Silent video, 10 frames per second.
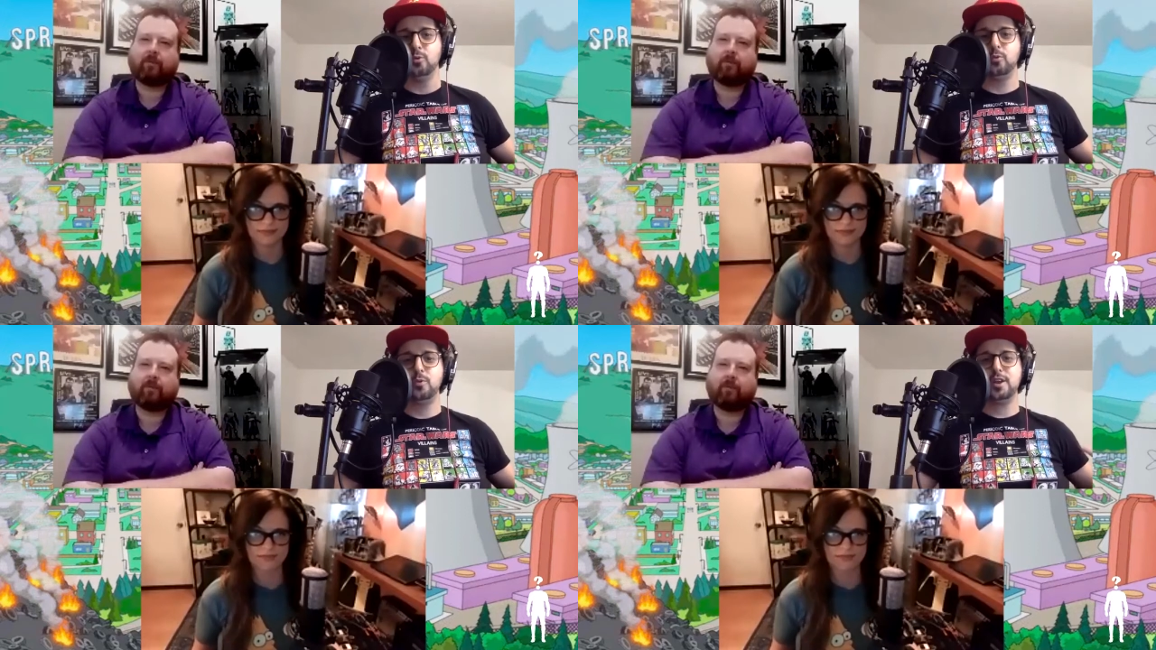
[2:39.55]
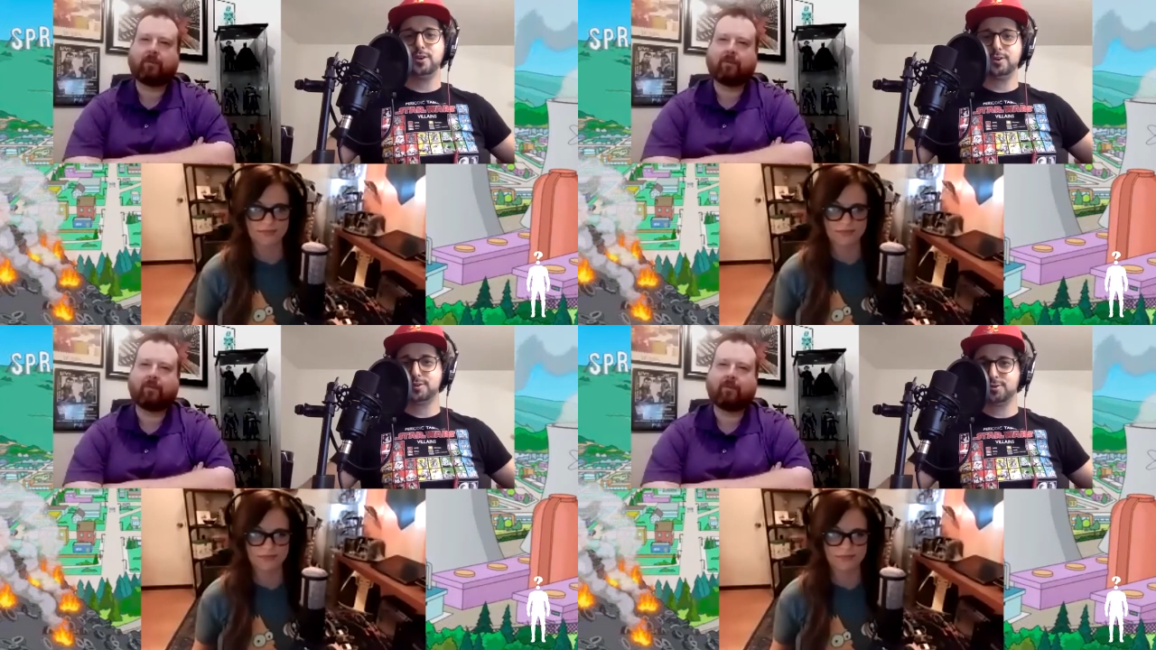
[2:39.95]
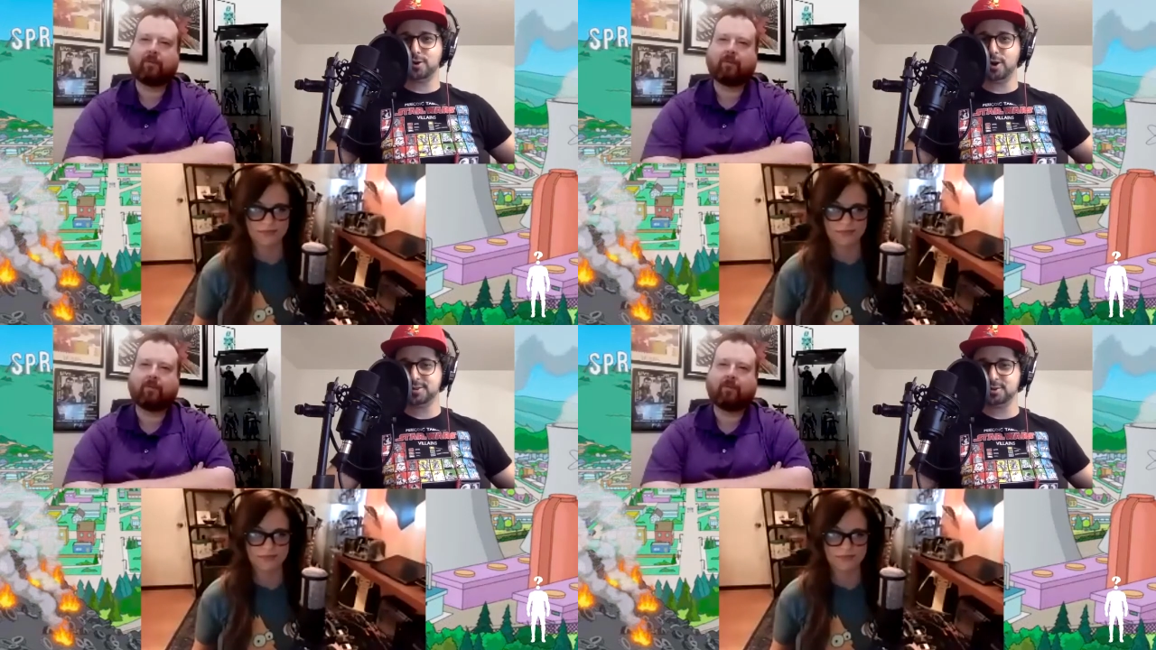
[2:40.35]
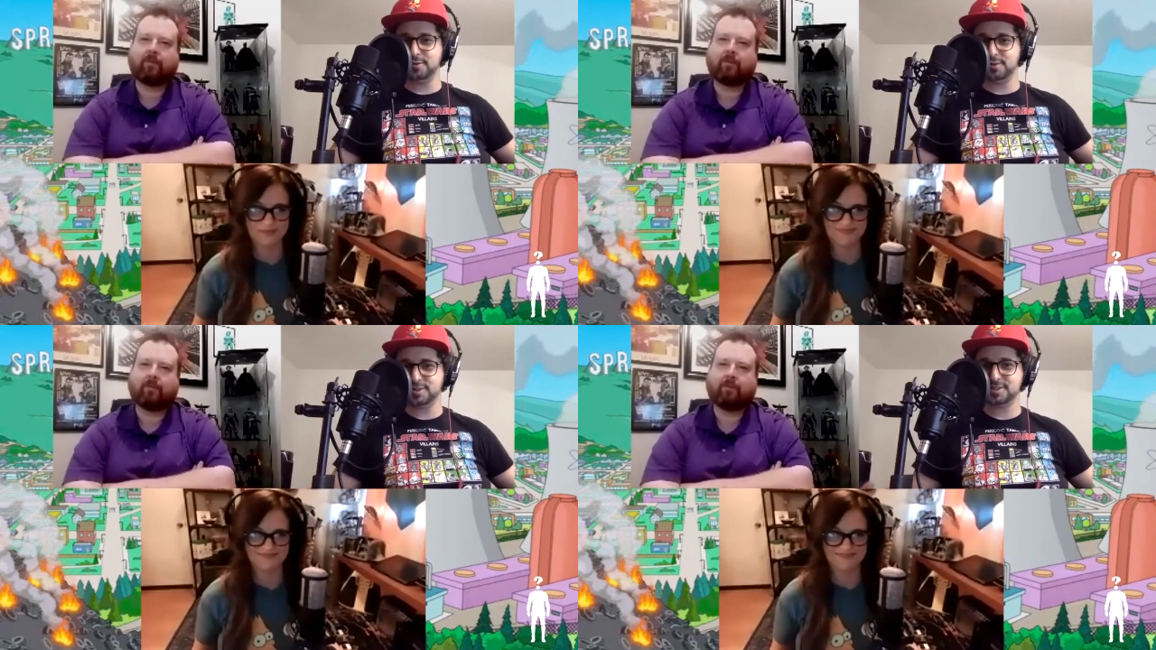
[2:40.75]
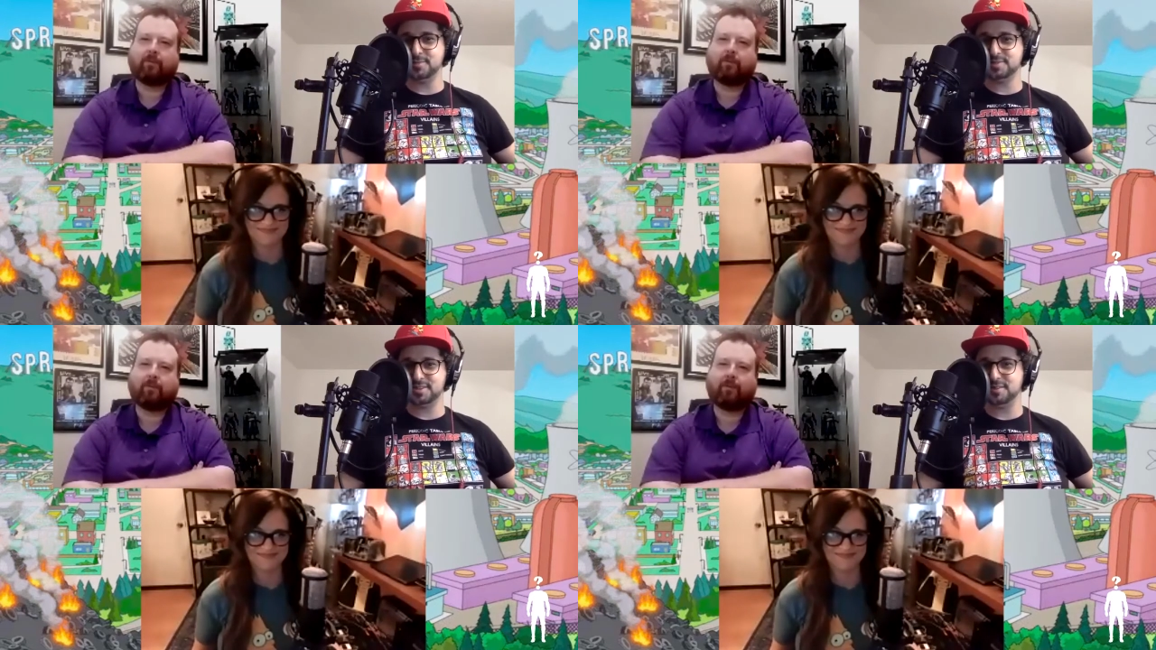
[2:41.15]
Speaker 1: weird crossover
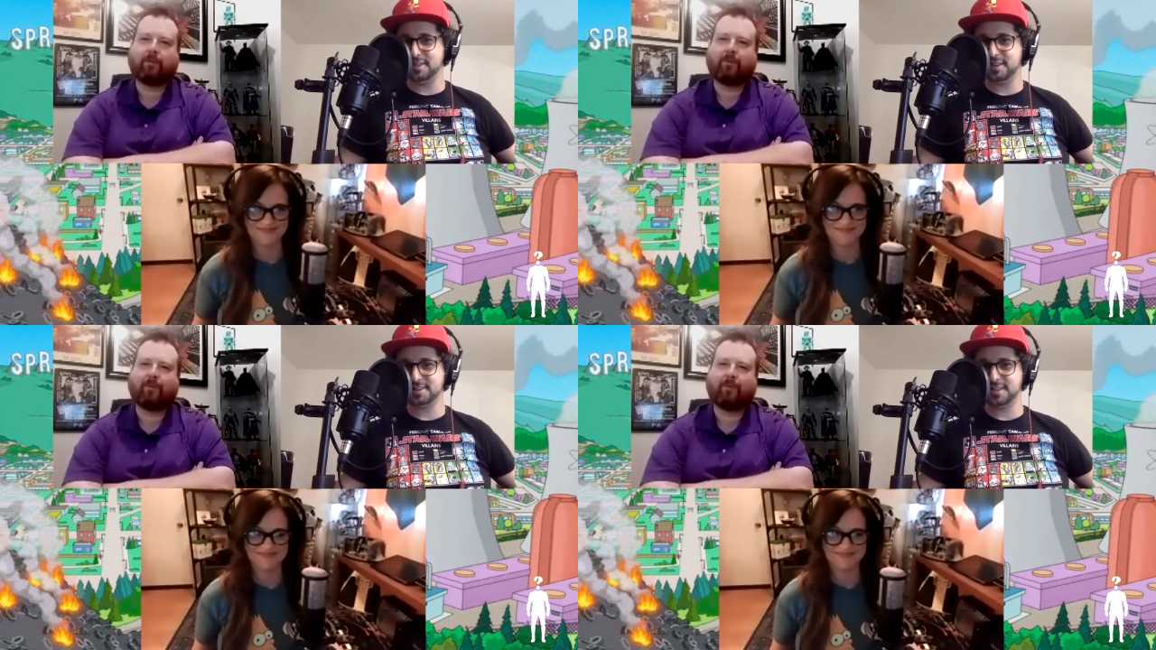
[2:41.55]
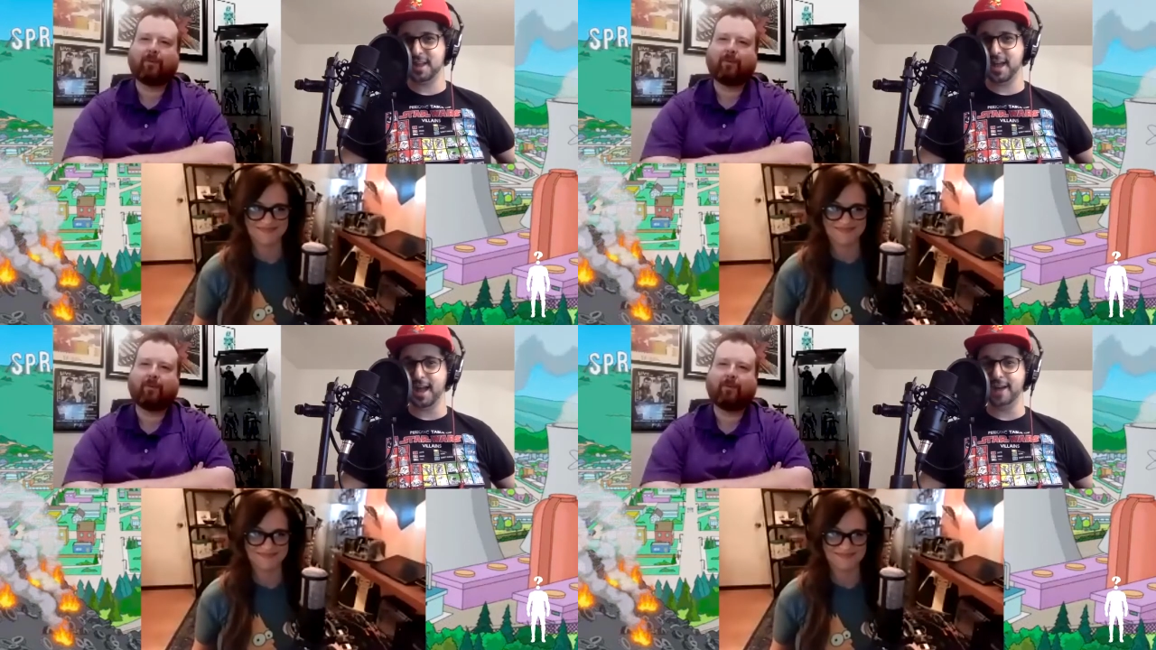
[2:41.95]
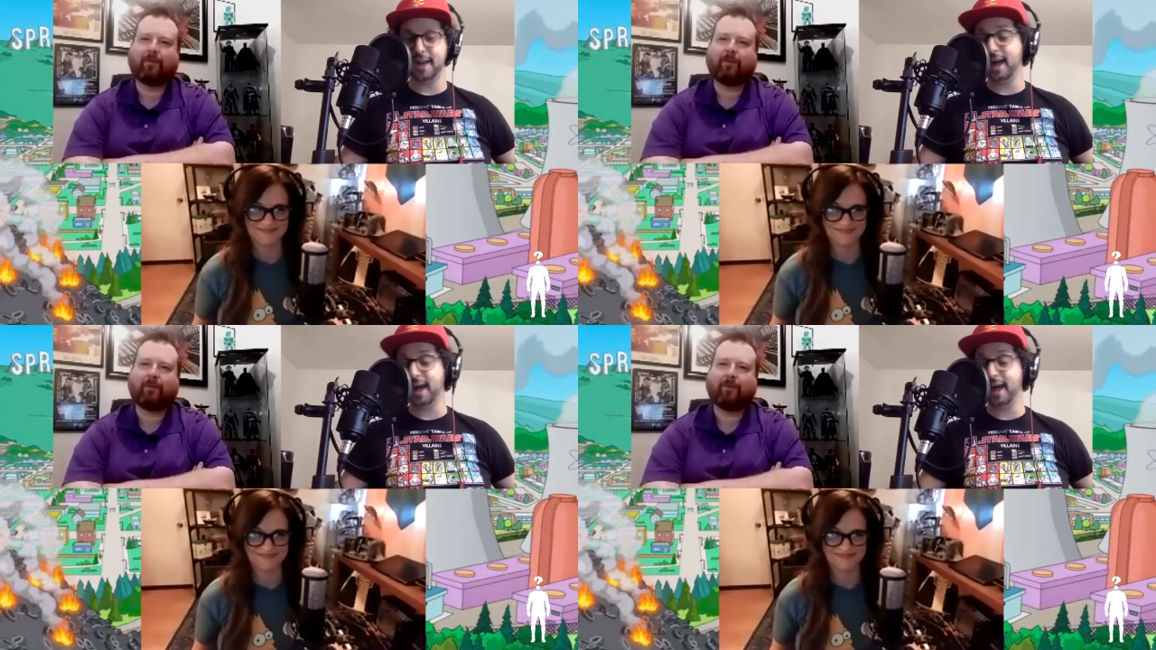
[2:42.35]
Simpson things they had.